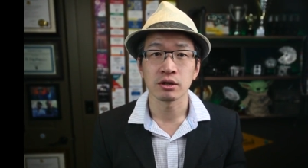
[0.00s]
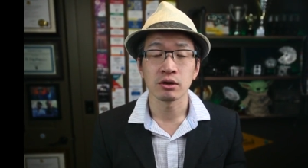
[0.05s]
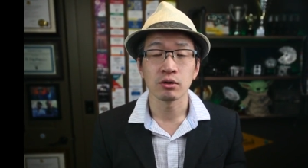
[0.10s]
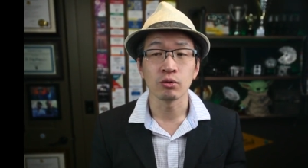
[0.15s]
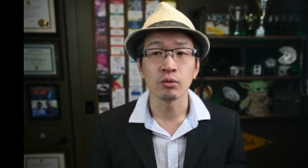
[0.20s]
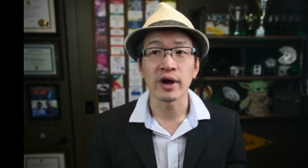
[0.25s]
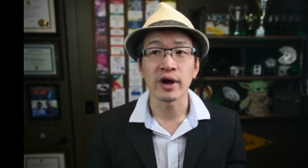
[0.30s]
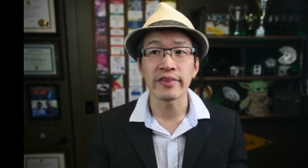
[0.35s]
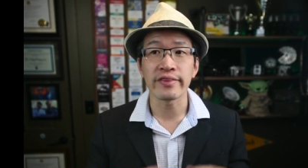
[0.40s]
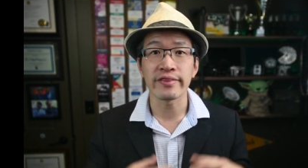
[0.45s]

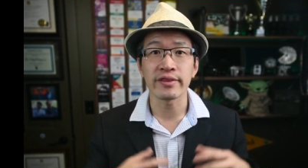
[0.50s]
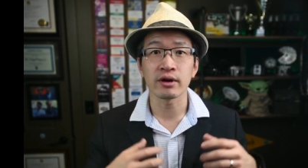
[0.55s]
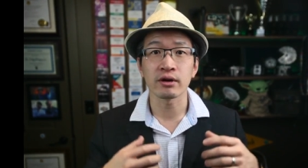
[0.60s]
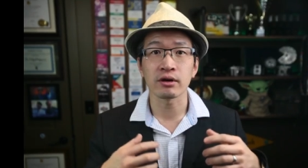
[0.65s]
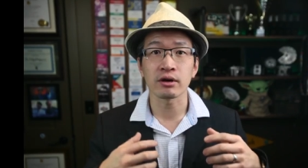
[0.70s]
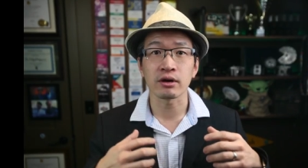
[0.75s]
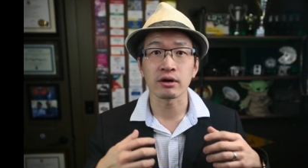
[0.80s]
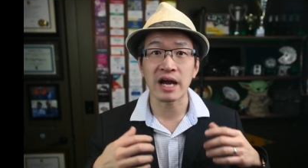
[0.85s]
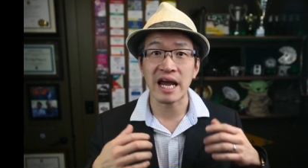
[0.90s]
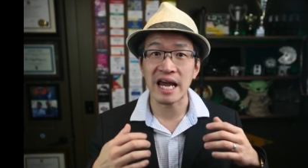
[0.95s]
when
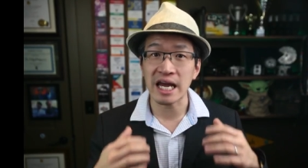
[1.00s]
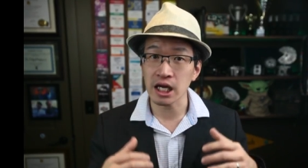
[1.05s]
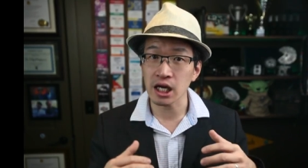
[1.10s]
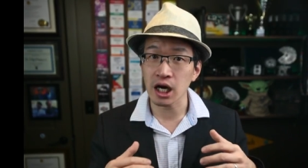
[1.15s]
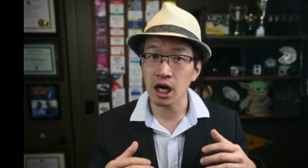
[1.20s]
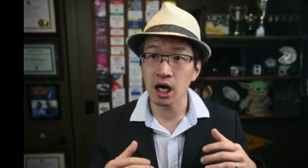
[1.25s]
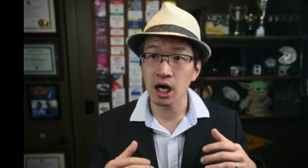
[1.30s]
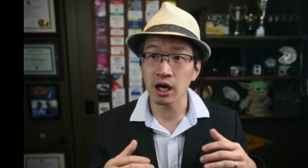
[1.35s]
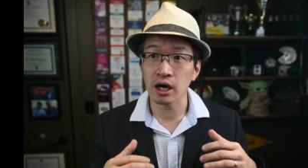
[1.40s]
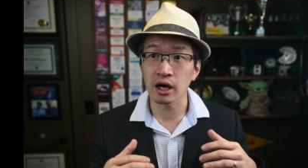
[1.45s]
their
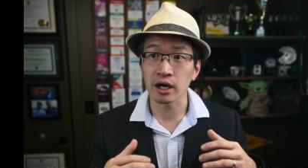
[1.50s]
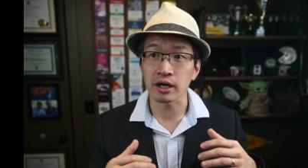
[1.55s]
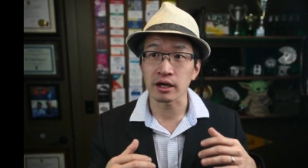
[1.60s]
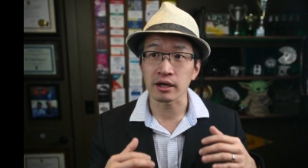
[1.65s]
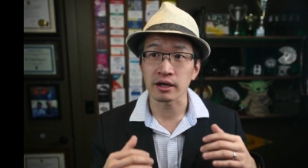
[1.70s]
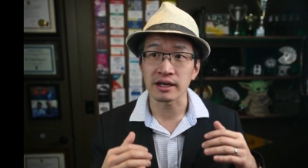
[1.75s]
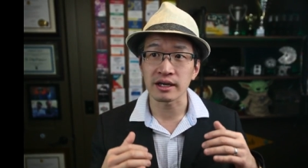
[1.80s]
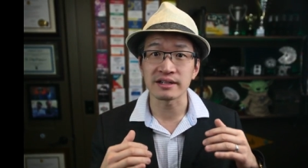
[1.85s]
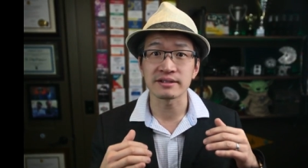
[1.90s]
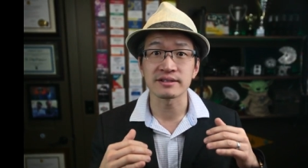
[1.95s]

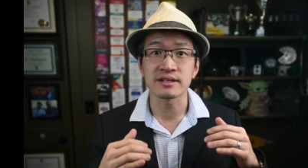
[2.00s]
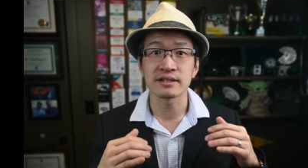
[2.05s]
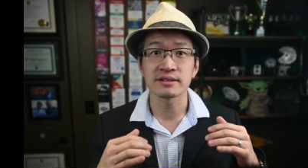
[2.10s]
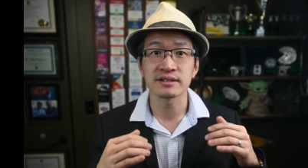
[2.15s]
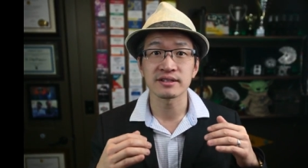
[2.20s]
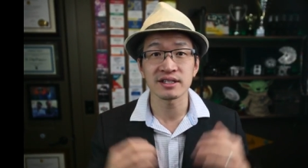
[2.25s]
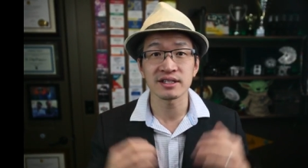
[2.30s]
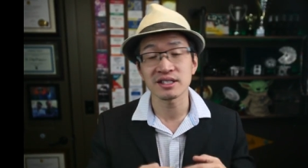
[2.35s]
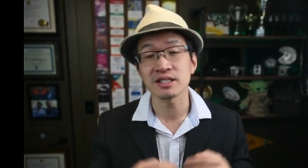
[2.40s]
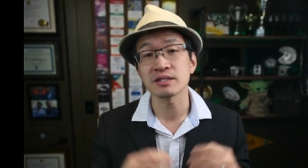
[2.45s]
AI is
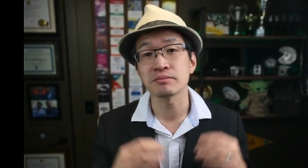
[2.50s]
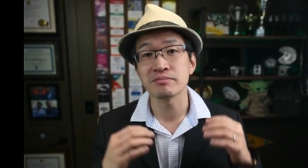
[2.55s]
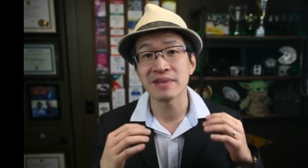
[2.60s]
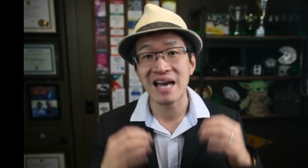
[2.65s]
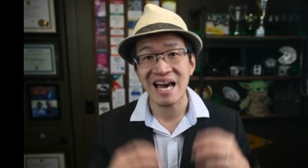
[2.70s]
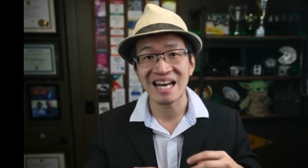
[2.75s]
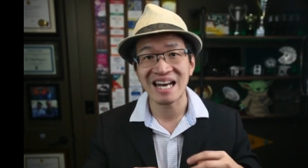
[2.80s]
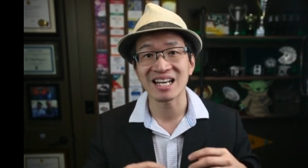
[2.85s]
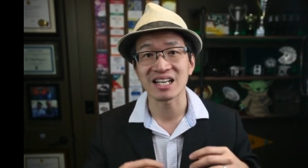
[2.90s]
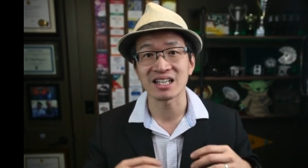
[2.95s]

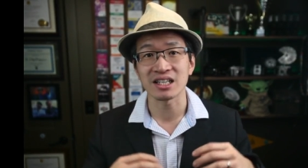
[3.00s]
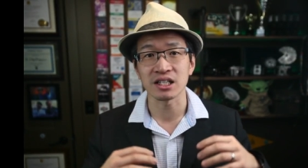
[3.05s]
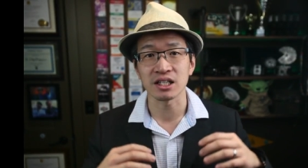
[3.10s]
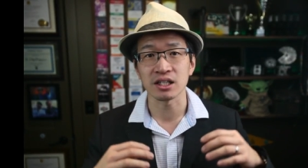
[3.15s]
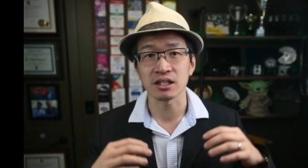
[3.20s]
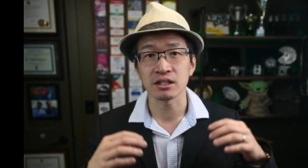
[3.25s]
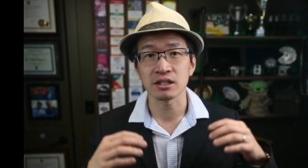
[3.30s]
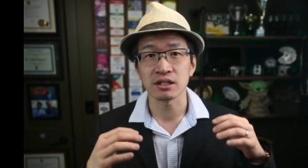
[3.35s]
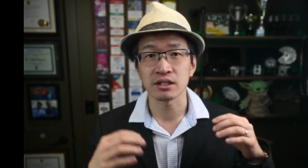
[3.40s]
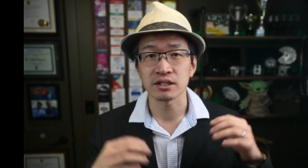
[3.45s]

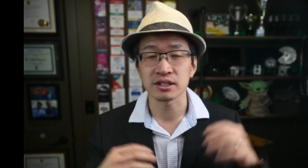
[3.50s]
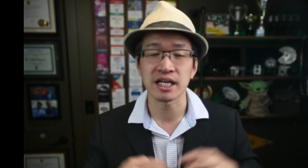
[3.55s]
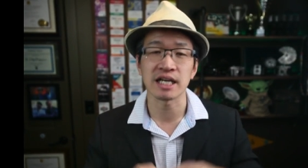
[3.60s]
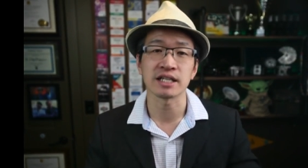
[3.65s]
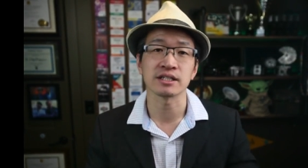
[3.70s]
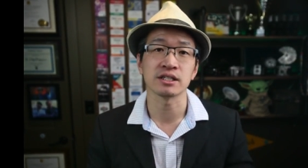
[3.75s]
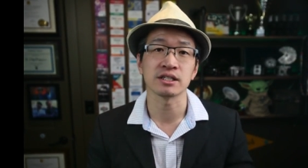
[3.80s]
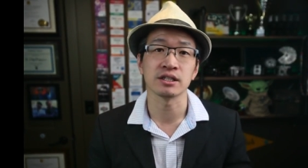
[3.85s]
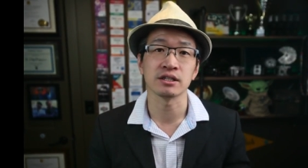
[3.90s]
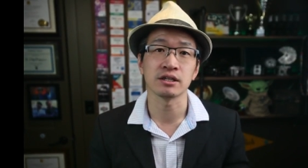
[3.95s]
systematically
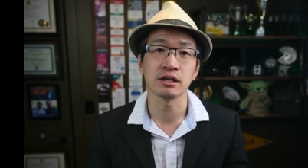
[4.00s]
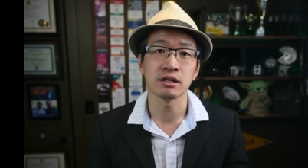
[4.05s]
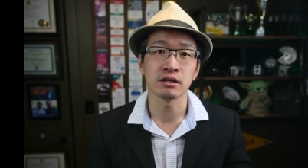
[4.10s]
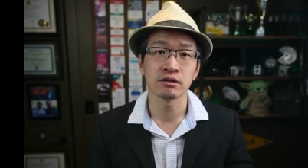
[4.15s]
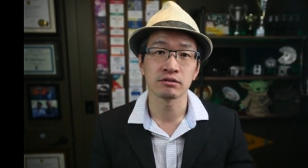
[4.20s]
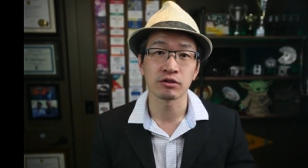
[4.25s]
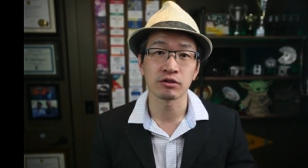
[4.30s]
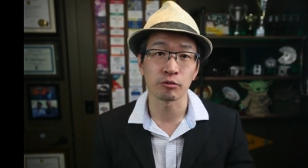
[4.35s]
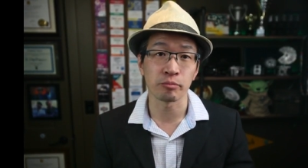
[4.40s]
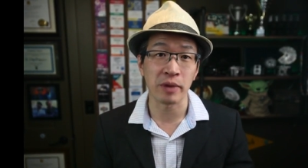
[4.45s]
tested
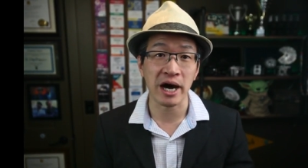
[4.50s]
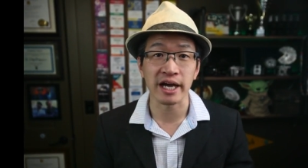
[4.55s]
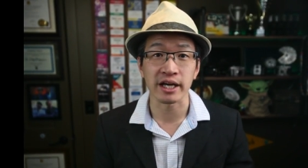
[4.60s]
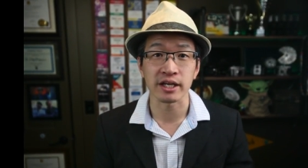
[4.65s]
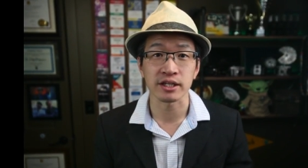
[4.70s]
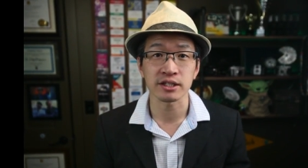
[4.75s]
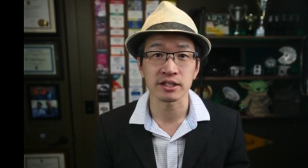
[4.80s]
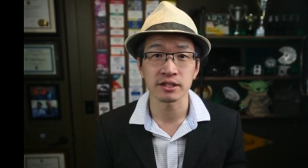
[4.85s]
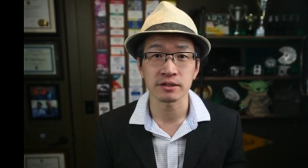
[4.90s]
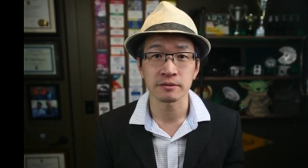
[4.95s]
for
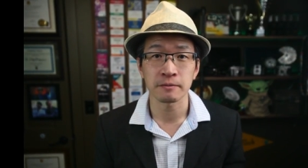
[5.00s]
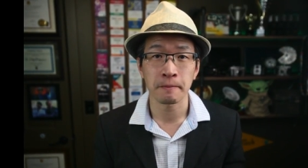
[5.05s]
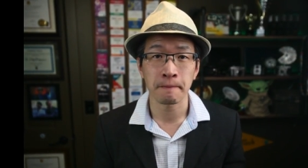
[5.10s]
bias.